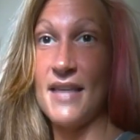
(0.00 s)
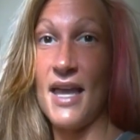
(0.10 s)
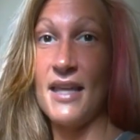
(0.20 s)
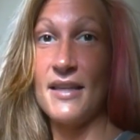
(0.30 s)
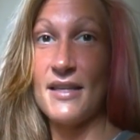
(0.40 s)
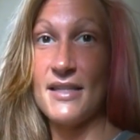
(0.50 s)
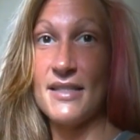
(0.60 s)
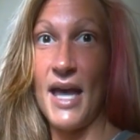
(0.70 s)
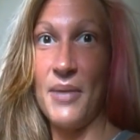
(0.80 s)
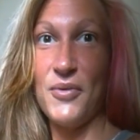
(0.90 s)
is getting
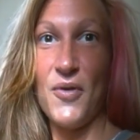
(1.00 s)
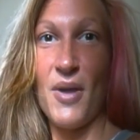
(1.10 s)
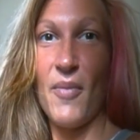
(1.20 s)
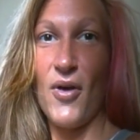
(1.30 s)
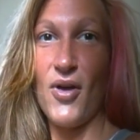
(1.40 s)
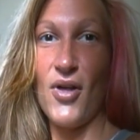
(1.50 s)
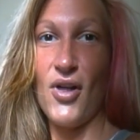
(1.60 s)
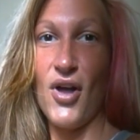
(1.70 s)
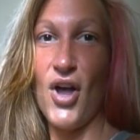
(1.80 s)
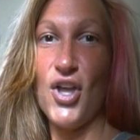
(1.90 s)
this
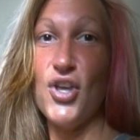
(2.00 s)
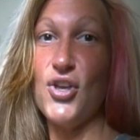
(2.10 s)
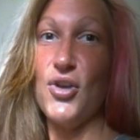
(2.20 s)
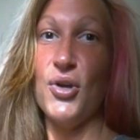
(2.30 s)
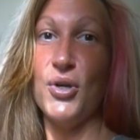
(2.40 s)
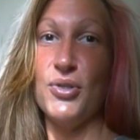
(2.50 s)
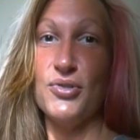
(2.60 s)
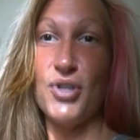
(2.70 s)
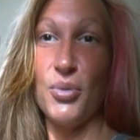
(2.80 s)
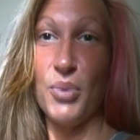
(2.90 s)
abnormal,
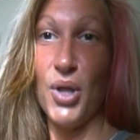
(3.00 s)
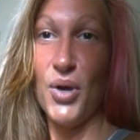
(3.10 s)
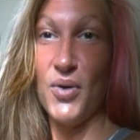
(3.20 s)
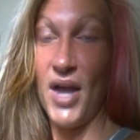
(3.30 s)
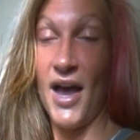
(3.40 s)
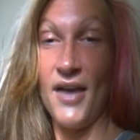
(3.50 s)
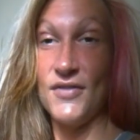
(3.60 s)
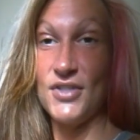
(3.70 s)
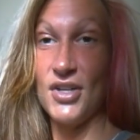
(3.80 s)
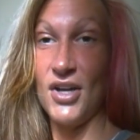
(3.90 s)
huge bloat
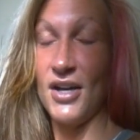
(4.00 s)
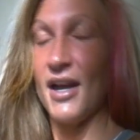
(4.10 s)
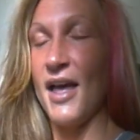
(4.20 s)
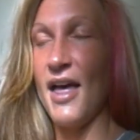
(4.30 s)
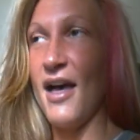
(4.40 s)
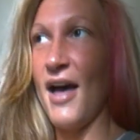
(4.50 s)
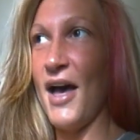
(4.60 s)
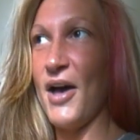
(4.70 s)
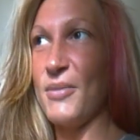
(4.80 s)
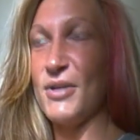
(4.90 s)
after
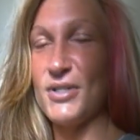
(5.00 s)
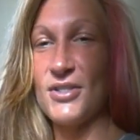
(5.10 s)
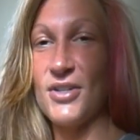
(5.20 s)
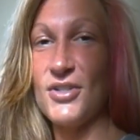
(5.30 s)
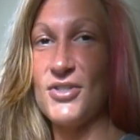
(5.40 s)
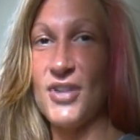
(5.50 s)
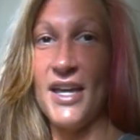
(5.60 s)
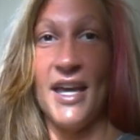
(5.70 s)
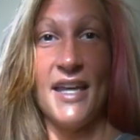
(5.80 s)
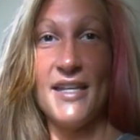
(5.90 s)
um, their
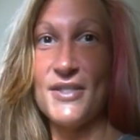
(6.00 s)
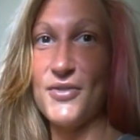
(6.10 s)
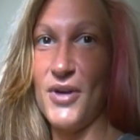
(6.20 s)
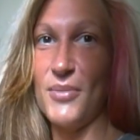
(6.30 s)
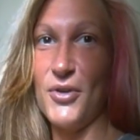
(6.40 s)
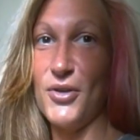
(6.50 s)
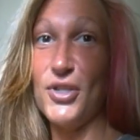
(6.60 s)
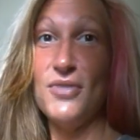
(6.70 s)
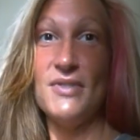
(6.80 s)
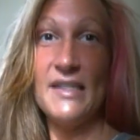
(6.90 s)
surgery. It is normal.
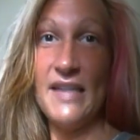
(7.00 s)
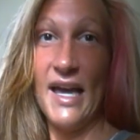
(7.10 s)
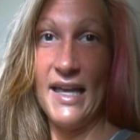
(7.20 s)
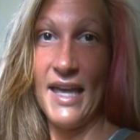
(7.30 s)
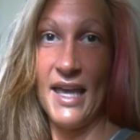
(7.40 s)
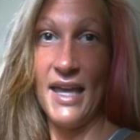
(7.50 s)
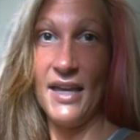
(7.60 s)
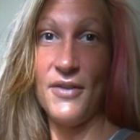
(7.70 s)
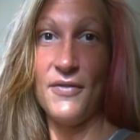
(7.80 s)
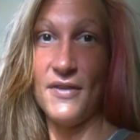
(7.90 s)
You did not
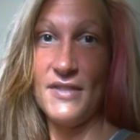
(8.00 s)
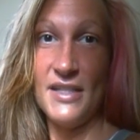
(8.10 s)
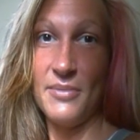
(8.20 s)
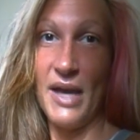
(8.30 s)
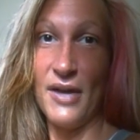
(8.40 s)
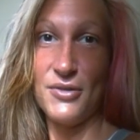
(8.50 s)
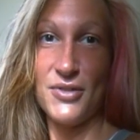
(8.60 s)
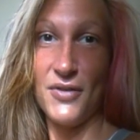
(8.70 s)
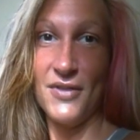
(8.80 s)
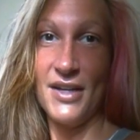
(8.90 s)
gain 15
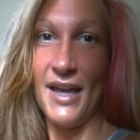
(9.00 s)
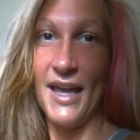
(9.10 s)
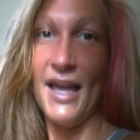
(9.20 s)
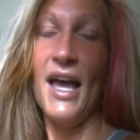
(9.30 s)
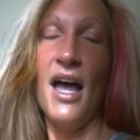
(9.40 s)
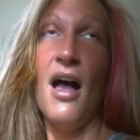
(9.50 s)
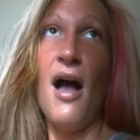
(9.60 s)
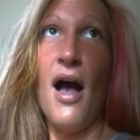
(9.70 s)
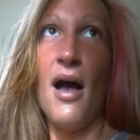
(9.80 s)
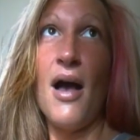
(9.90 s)
pounds overnight.
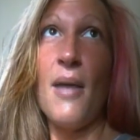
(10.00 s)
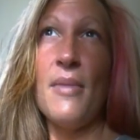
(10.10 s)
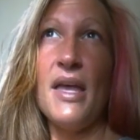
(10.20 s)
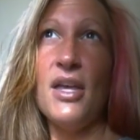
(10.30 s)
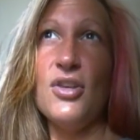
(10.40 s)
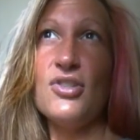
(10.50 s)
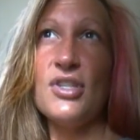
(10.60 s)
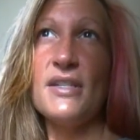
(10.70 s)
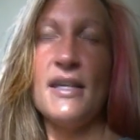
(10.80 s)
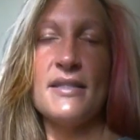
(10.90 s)
Um, it
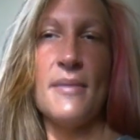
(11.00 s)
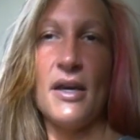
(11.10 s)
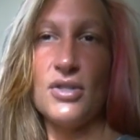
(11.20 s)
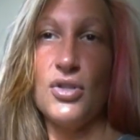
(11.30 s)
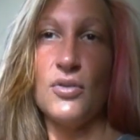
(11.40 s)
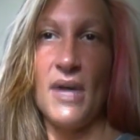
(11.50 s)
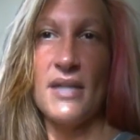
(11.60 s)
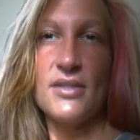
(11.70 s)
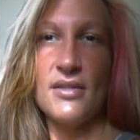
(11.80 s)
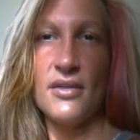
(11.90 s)
usually takes about two
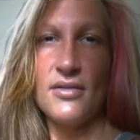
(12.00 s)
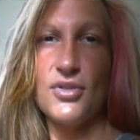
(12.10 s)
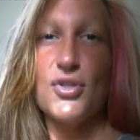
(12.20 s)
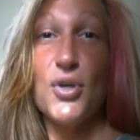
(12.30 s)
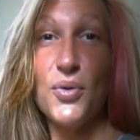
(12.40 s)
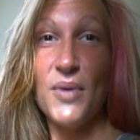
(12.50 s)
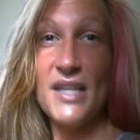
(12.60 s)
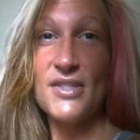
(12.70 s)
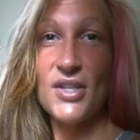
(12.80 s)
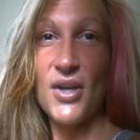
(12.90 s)
weeks, two
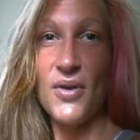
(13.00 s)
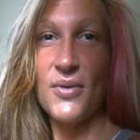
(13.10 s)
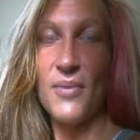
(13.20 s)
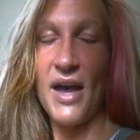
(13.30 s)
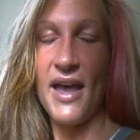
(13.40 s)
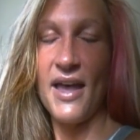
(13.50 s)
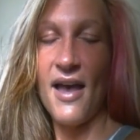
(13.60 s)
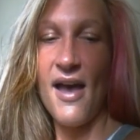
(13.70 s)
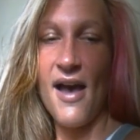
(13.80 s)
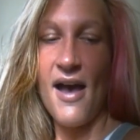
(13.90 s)
weeks to go away.